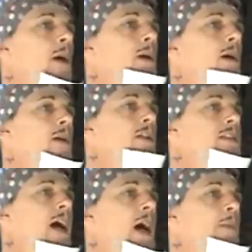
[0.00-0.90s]
the
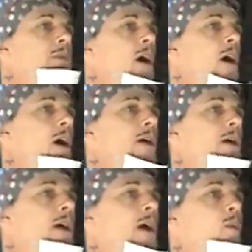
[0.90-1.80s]
top dog
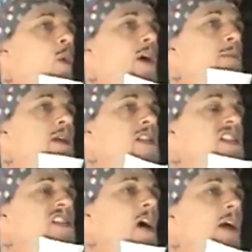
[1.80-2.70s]
and 1 being
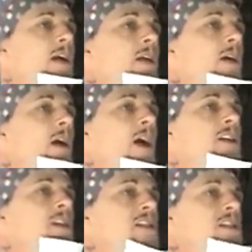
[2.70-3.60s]
sucking,
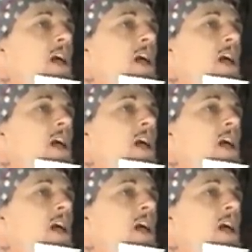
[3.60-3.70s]
and just